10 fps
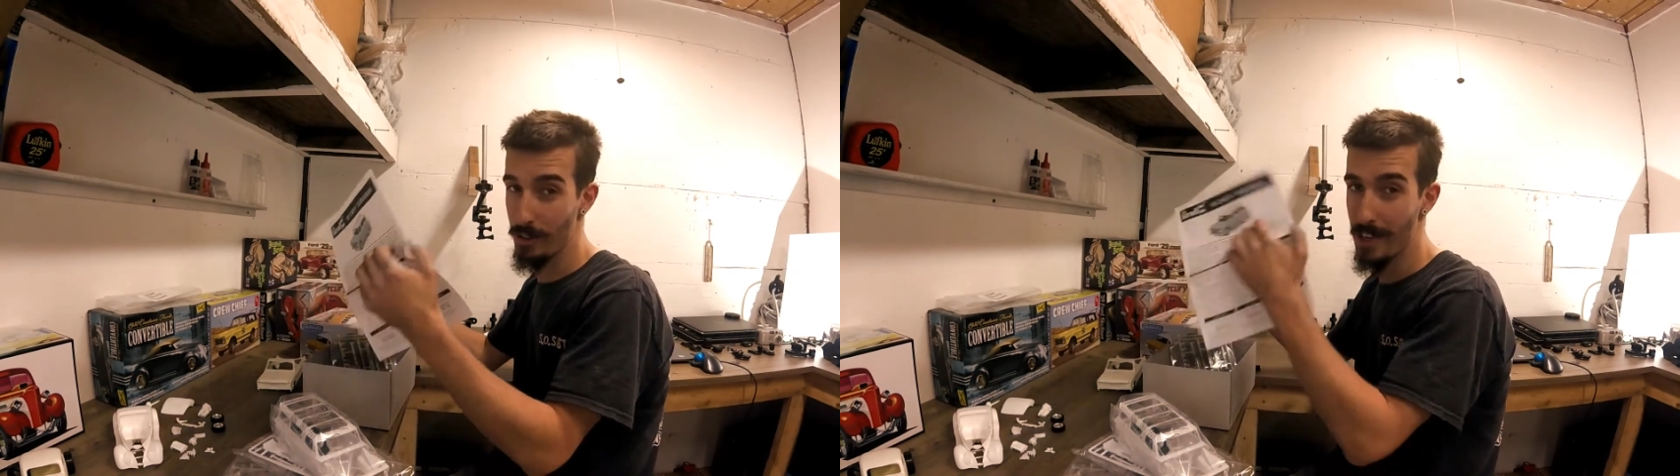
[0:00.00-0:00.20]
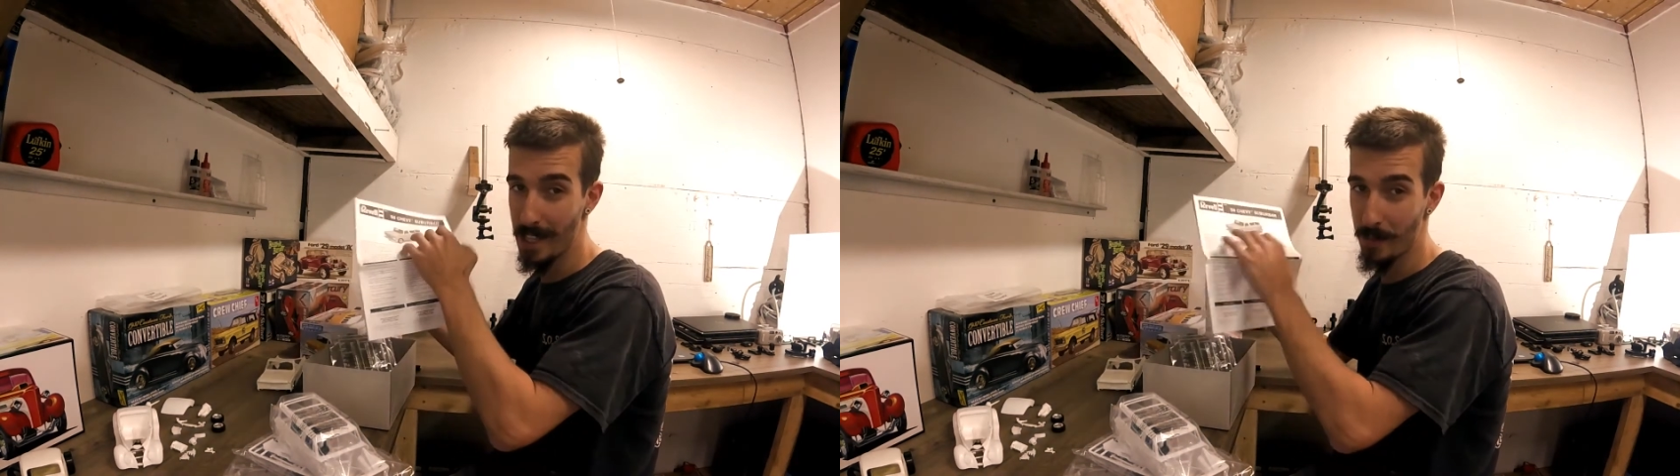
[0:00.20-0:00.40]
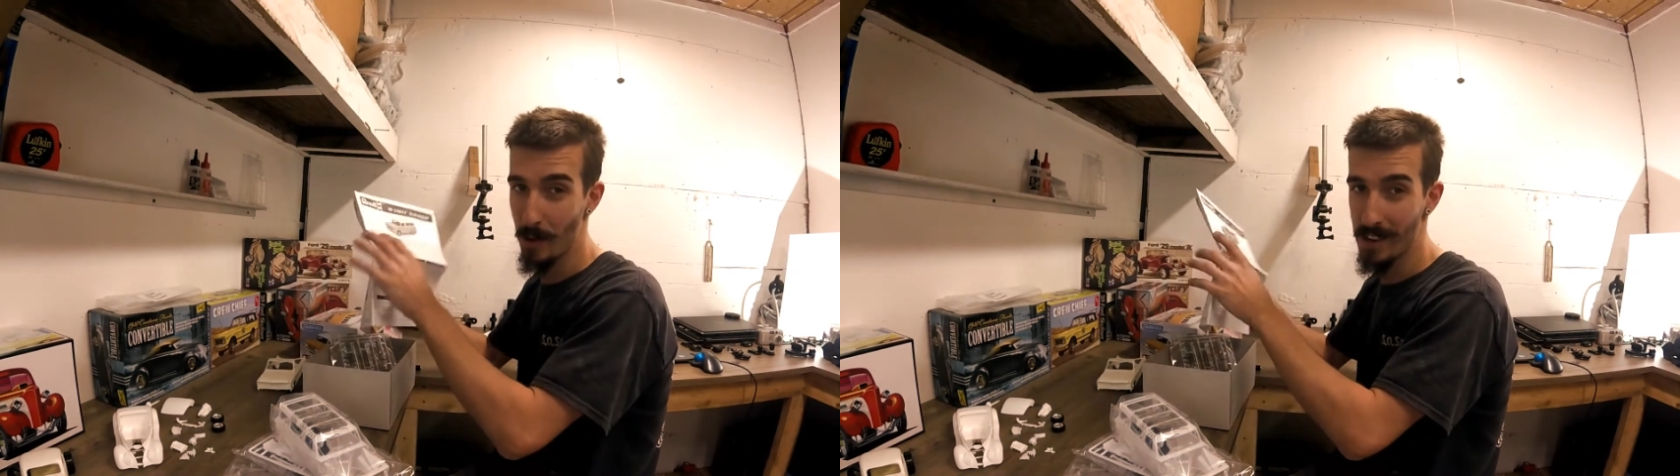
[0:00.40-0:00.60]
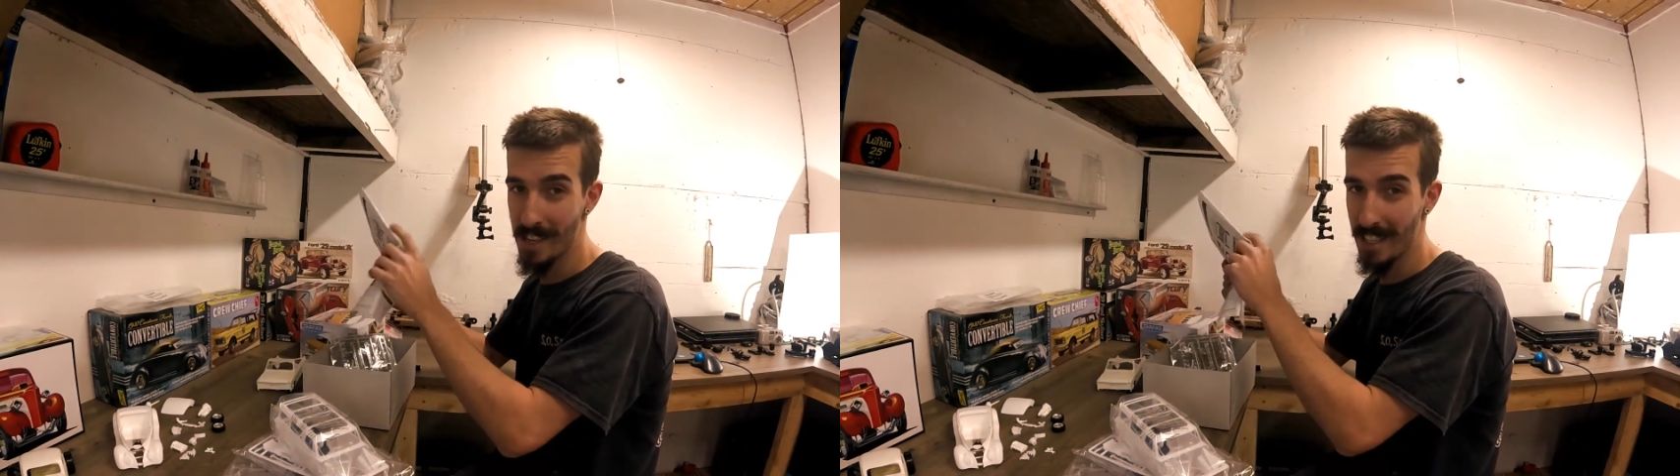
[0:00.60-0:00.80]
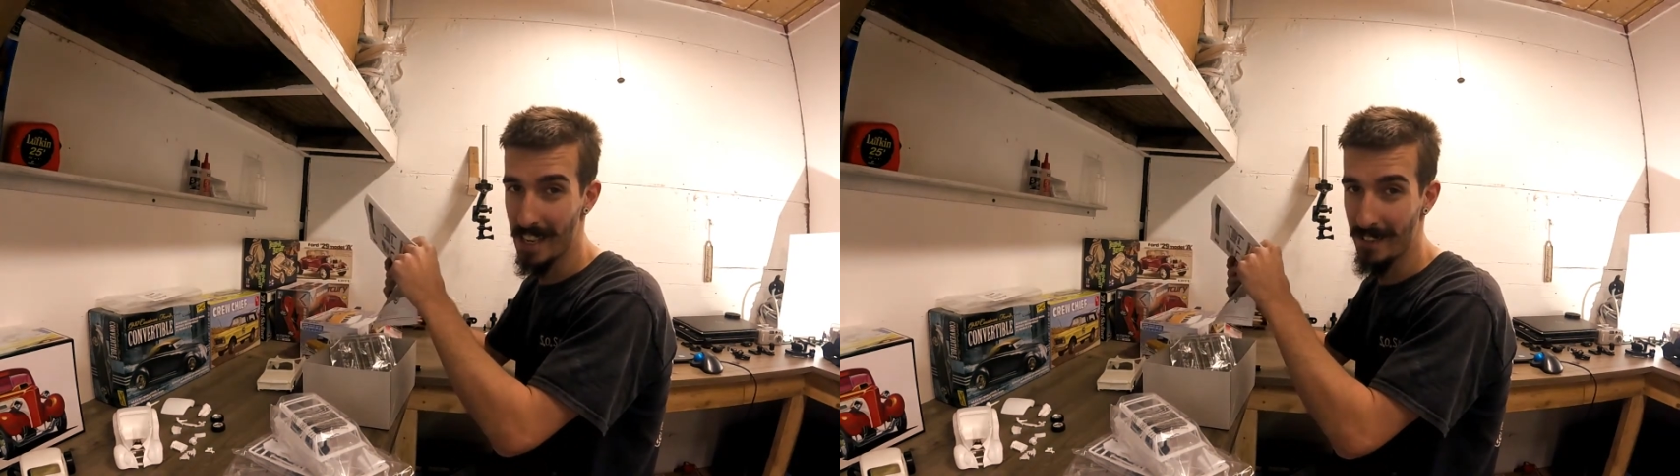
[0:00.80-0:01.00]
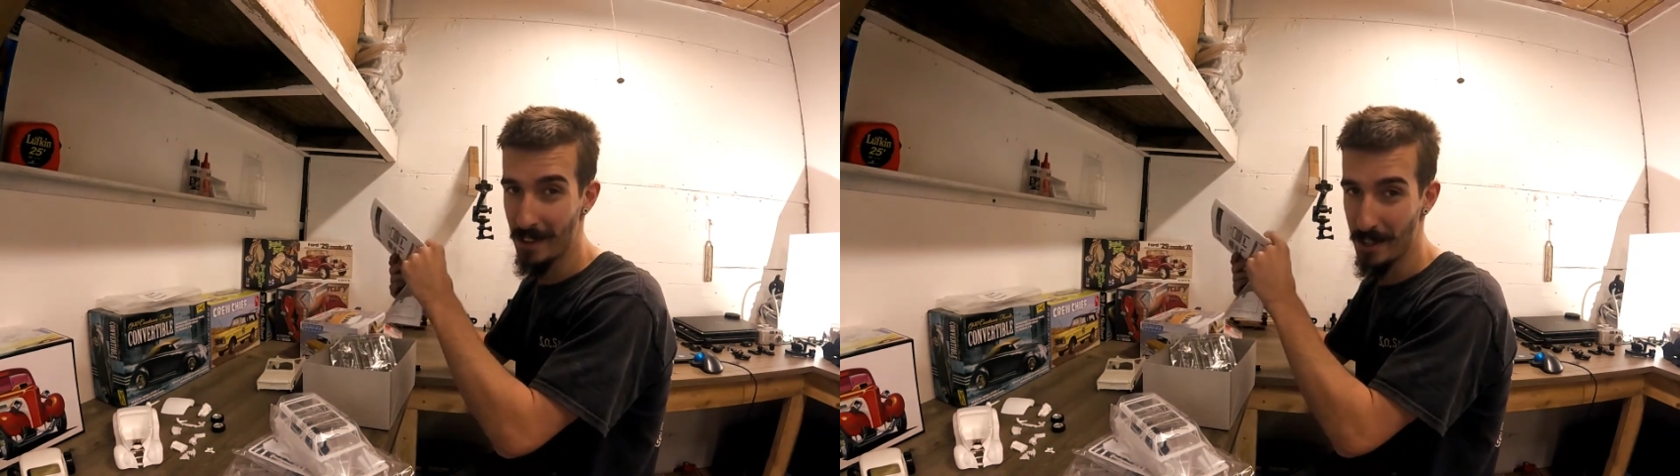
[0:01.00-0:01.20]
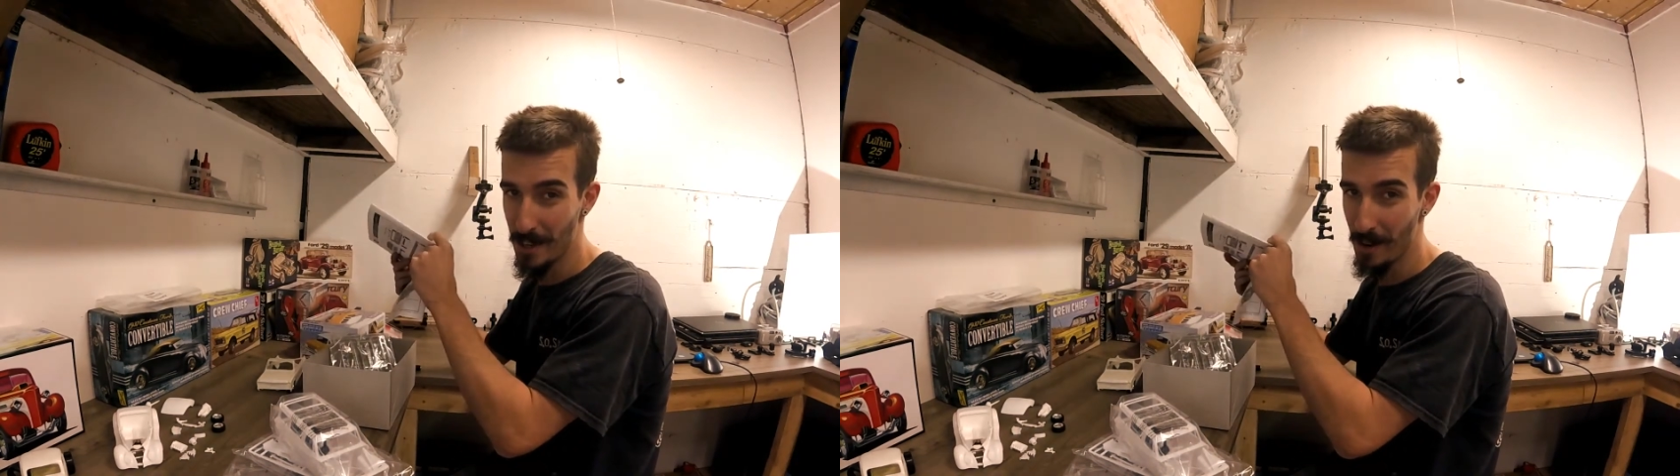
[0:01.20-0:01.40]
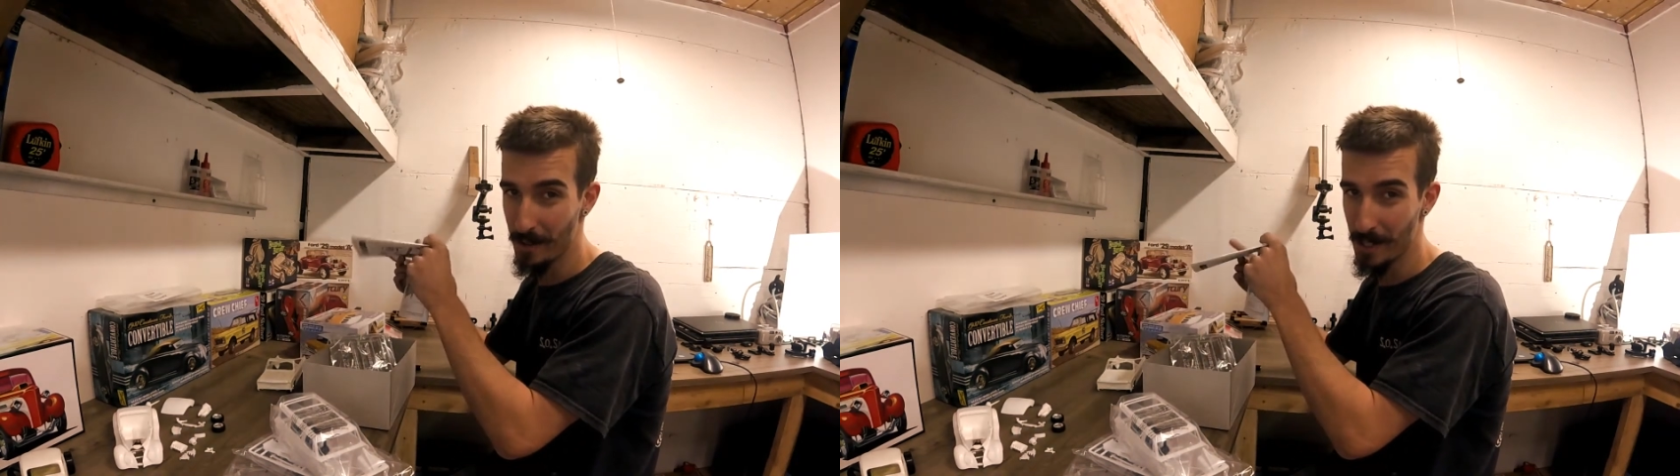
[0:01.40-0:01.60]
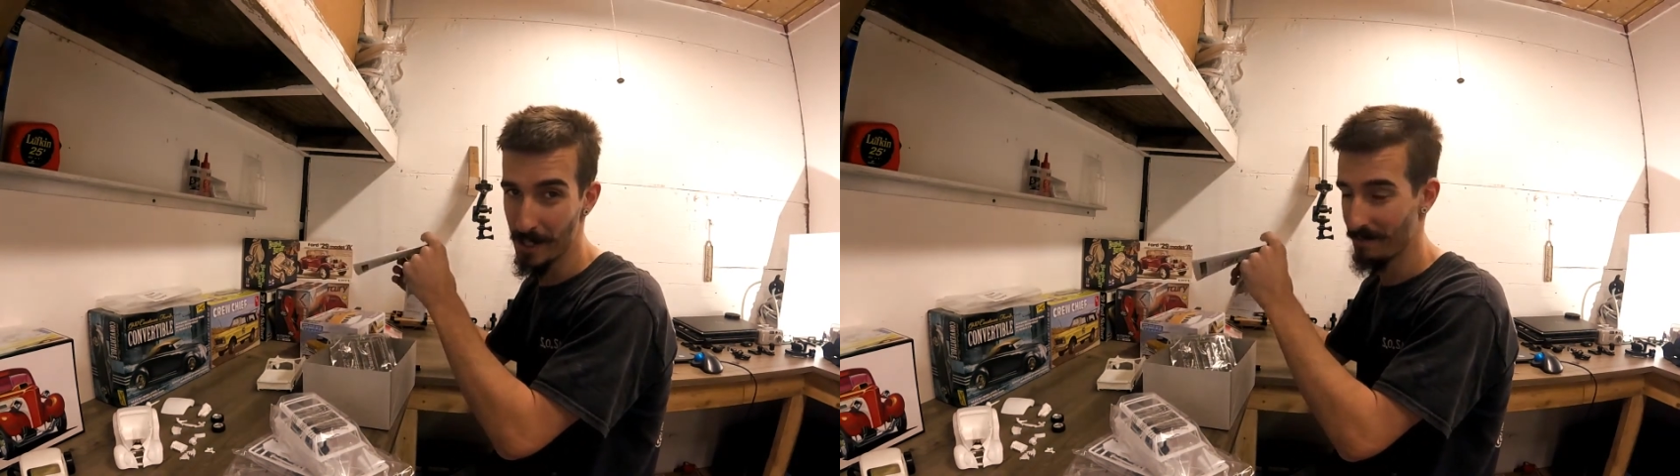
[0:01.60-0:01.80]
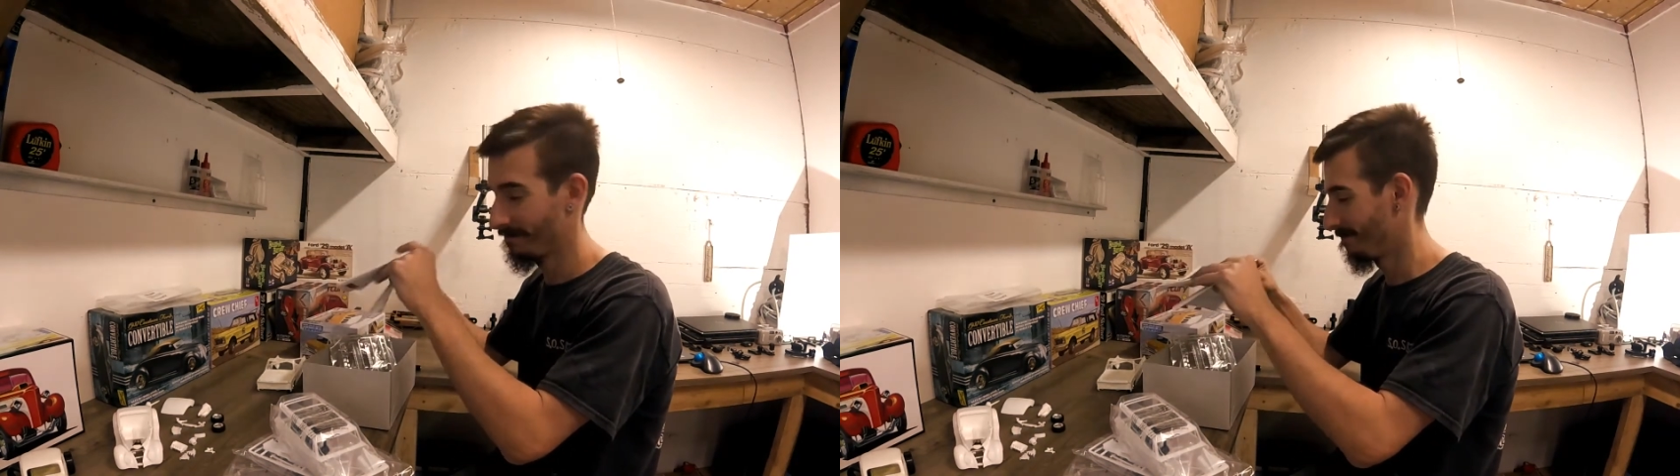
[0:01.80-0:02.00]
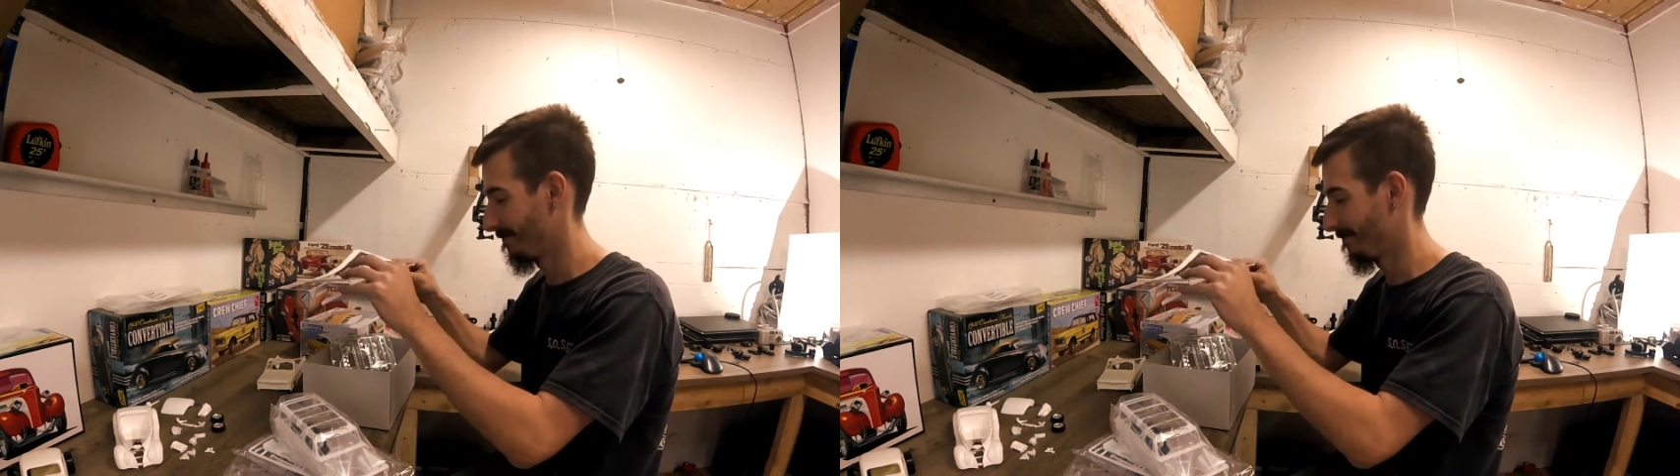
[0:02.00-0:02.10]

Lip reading: the next project after it's chopped up.